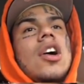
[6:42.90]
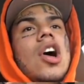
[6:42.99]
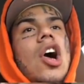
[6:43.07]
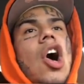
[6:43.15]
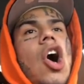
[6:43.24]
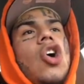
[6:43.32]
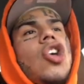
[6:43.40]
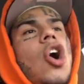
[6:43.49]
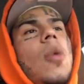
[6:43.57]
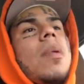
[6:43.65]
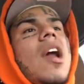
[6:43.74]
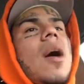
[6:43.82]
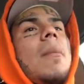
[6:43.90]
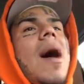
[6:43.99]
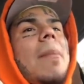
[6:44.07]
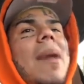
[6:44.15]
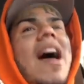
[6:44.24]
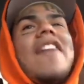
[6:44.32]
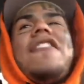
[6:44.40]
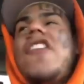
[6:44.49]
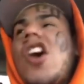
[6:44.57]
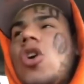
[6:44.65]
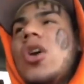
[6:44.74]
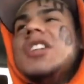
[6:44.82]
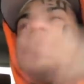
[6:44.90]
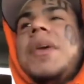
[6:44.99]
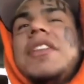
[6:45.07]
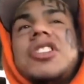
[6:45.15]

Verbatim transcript: Oh, yo, bro, my bad. Fuck all this beef shit.